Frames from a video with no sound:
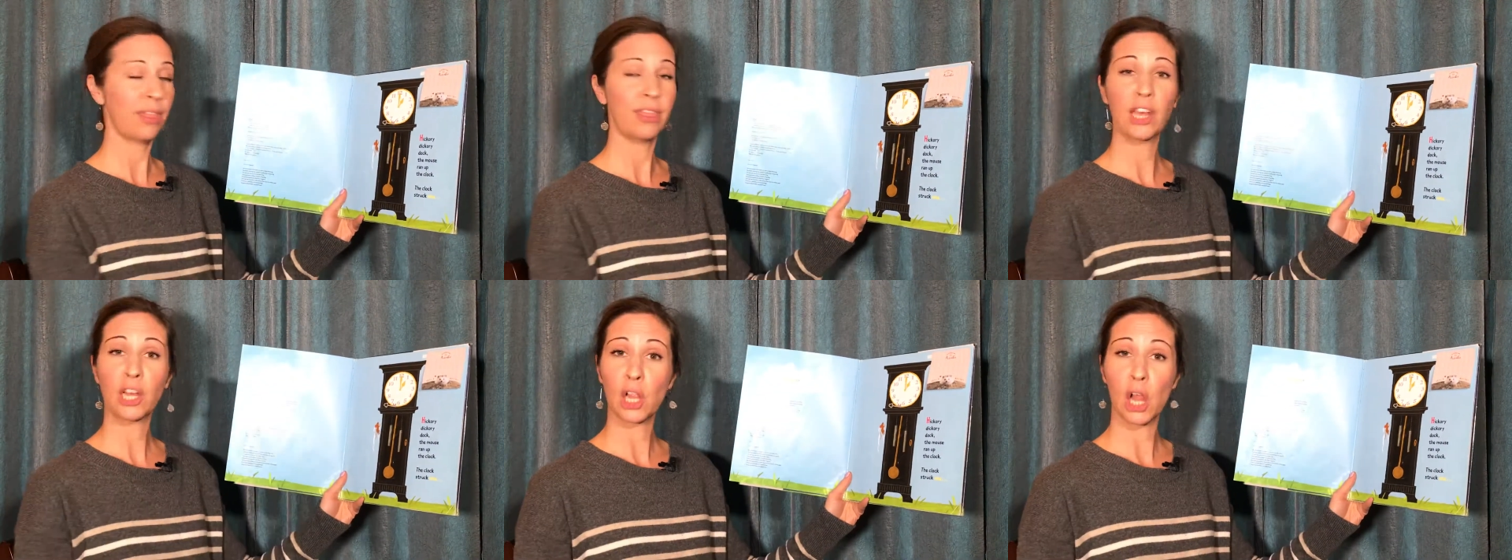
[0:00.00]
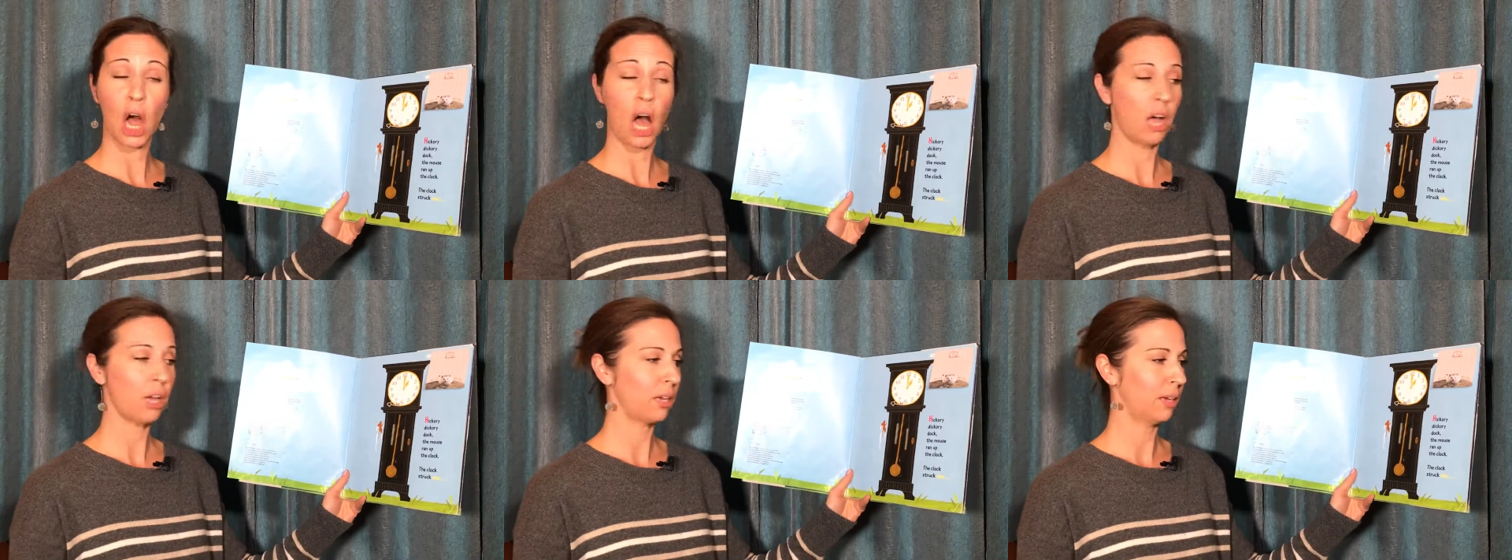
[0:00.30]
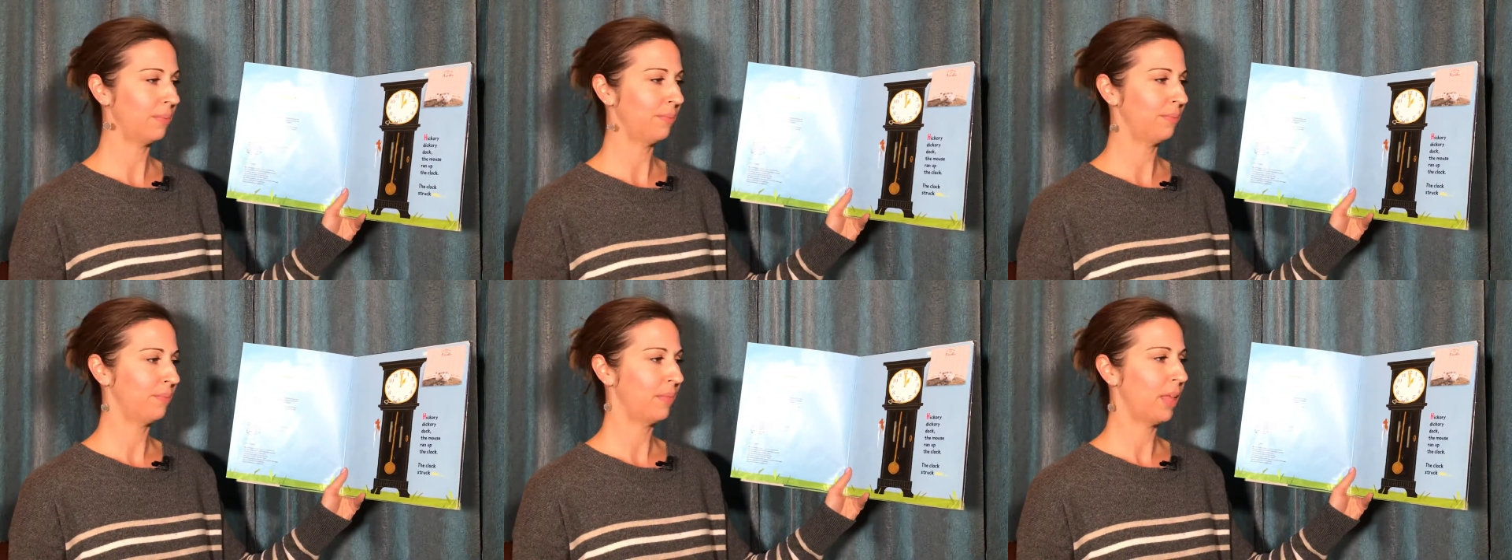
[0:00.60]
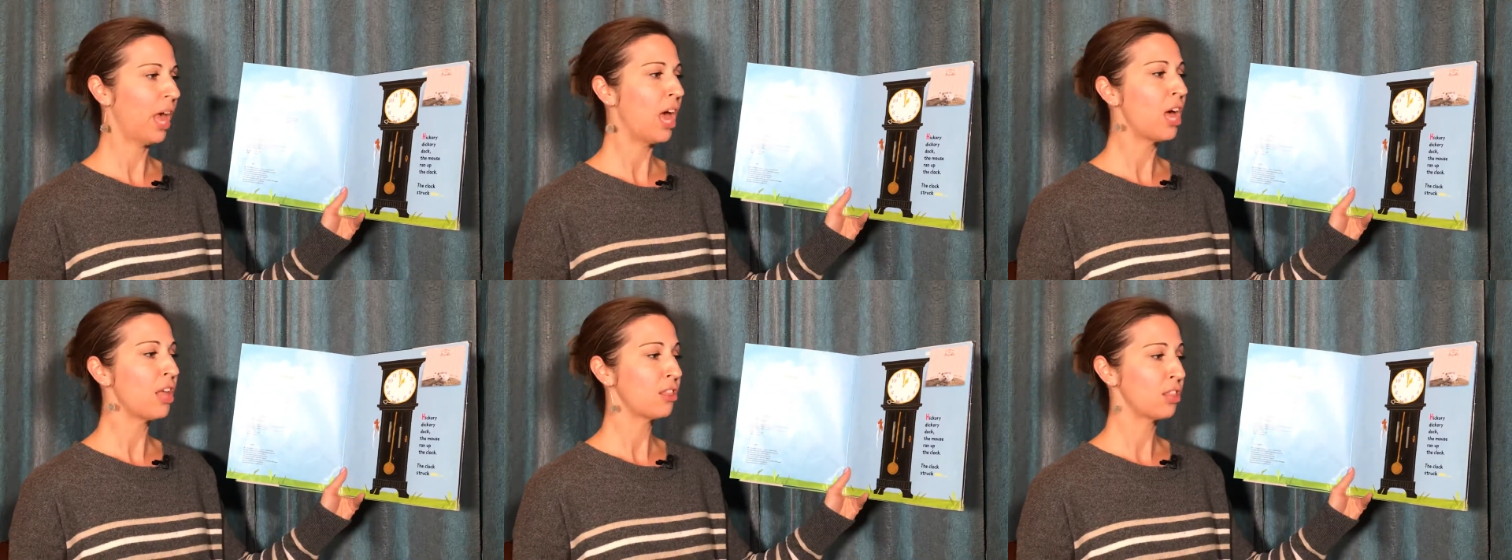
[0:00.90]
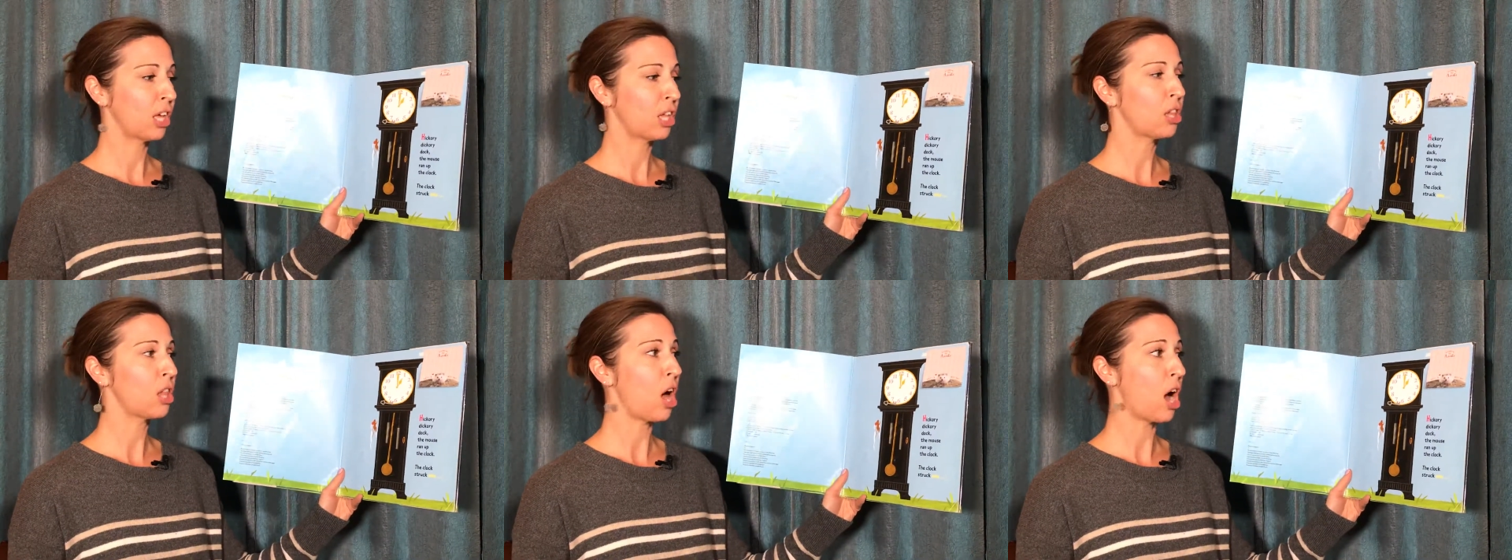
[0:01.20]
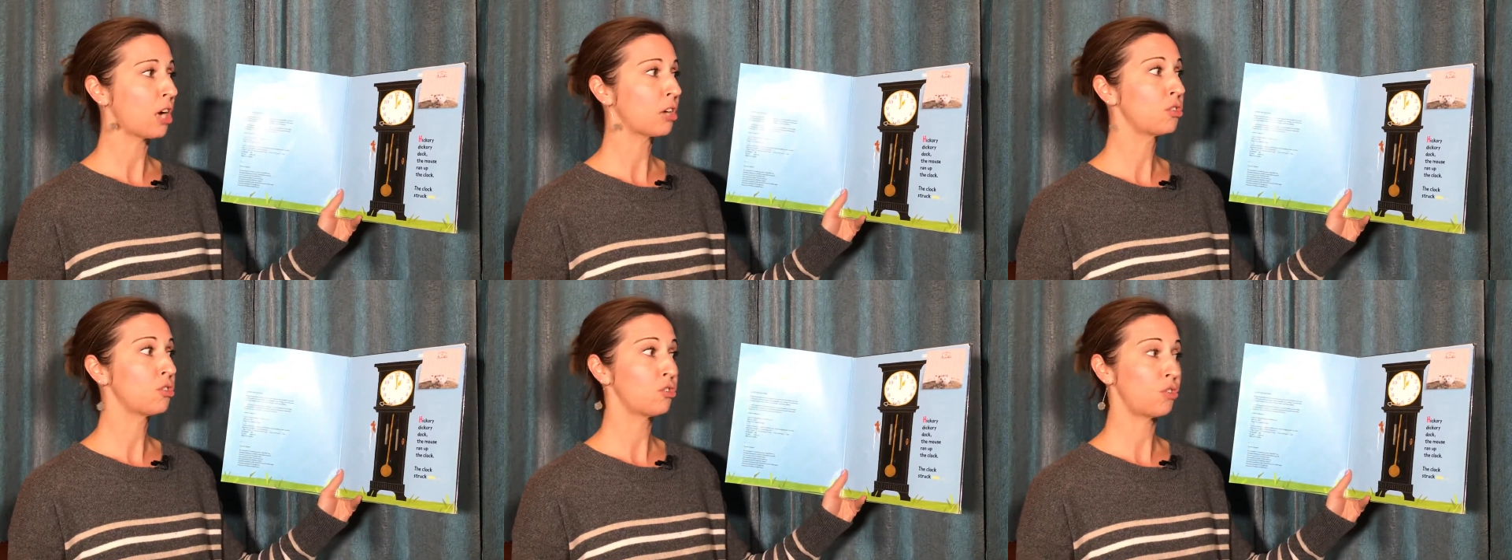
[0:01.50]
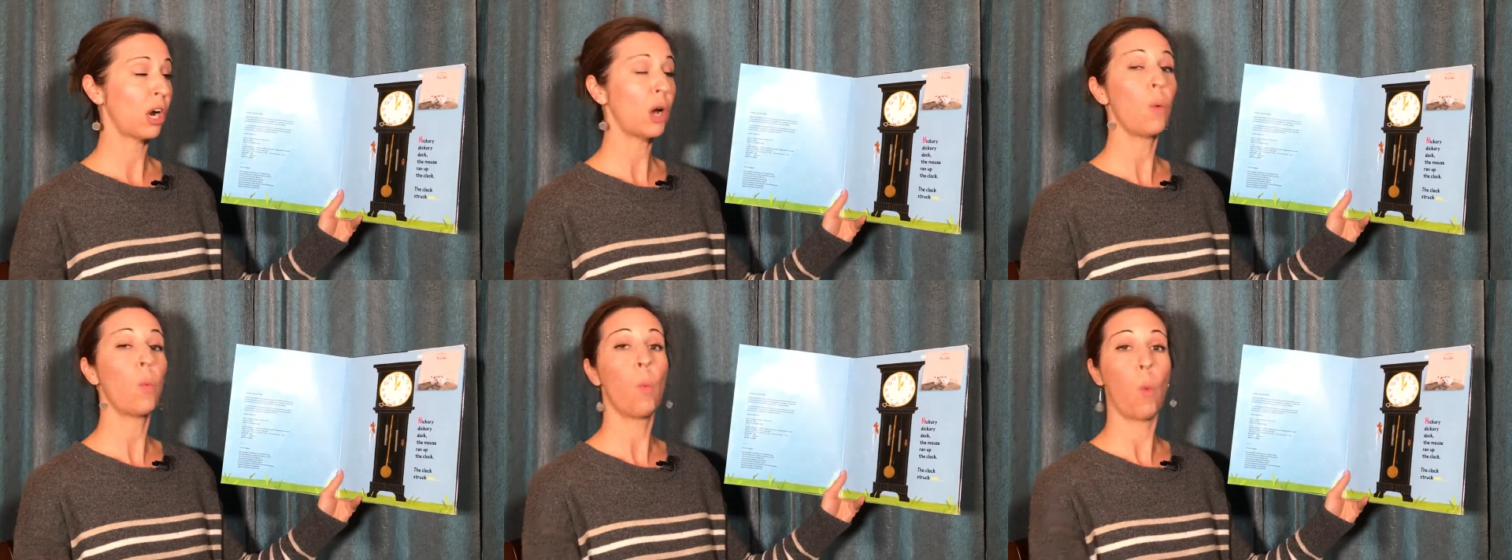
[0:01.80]
the clock. The clock
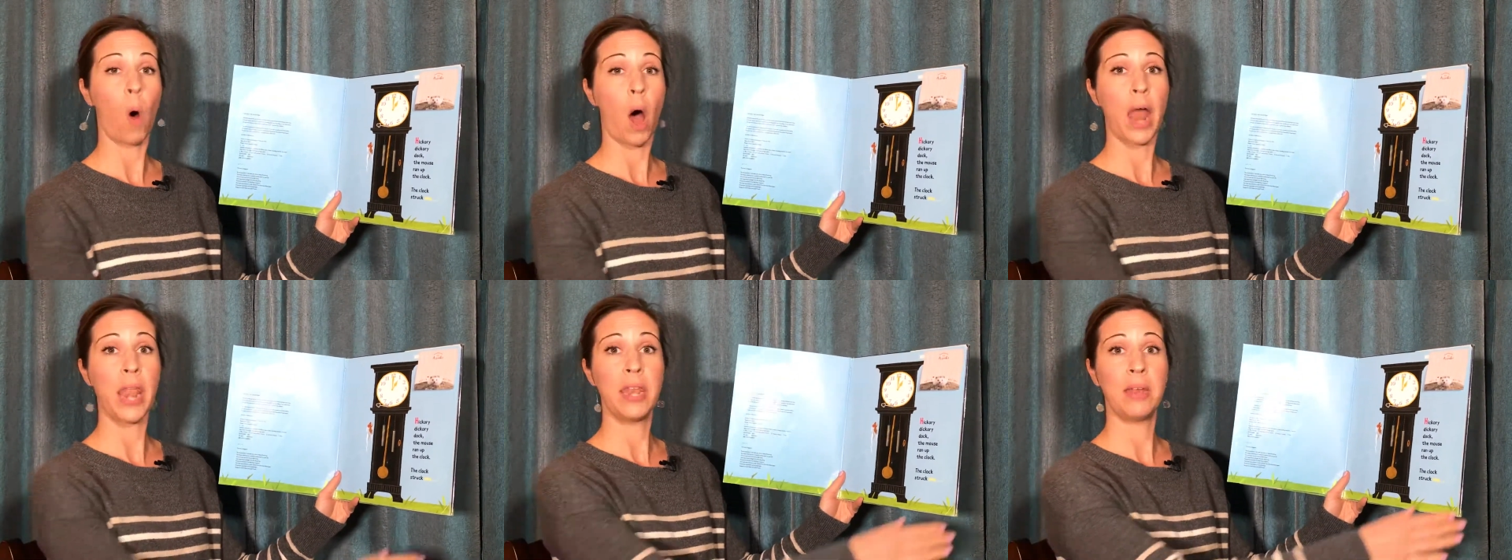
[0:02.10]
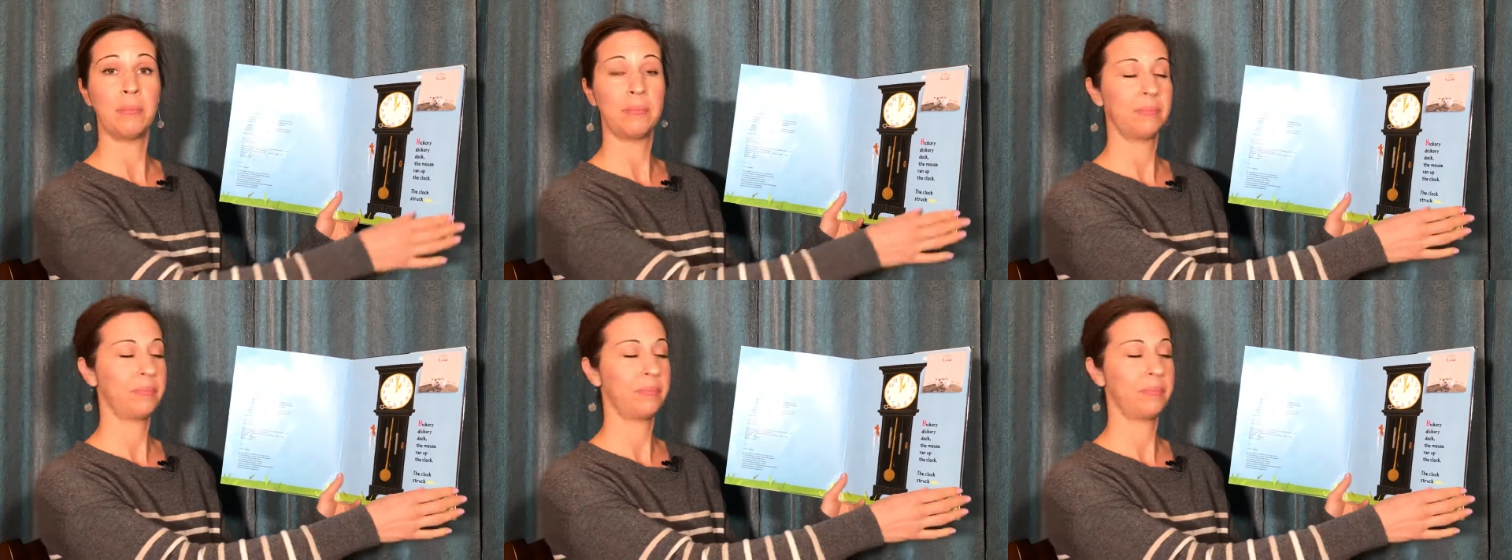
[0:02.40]
struck one.